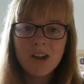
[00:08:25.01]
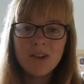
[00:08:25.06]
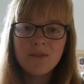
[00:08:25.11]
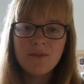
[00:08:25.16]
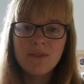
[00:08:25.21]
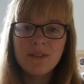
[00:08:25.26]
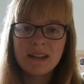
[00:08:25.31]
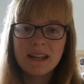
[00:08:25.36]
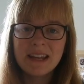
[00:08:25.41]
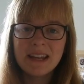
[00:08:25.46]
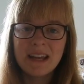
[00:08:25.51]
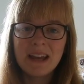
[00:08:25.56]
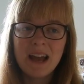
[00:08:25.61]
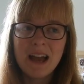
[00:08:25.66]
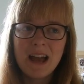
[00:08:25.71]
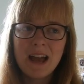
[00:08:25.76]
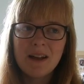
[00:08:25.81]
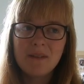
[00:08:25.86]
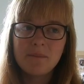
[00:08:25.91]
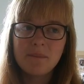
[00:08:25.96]

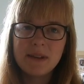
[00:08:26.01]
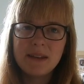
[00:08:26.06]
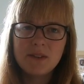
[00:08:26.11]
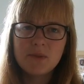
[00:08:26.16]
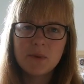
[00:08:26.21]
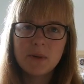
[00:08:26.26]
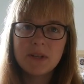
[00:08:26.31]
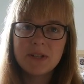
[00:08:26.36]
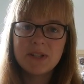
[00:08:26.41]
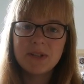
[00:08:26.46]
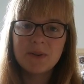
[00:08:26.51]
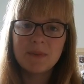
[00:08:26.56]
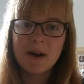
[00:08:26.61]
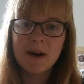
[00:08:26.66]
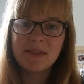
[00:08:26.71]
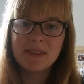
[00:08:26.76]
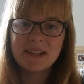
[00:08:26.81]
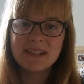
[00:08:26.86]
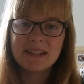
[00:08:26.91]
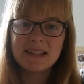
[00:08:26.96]
Hopefully, me talking to you
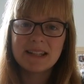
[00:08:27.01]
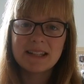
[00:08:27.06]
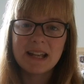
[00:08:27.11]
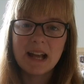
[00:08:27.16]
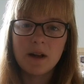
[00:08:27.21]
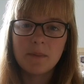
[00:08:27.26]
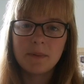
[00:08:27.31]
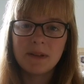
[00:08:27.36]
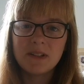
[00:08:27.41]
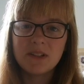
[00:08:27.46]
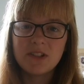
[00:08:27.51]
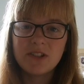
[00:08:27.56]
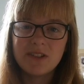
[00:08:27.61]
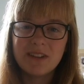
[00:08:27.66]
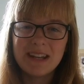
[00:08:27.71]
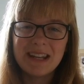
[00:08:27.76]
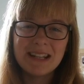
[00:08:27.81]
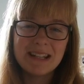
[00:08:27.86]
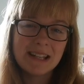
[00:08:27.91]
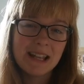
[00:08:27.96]
about this is helping
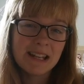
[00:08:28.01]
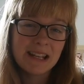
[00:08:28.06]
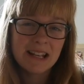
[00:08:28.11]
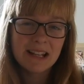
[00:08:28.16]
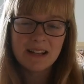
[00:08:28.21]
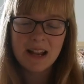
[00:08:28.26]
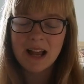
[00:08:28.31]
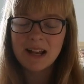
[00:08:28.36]
to ease that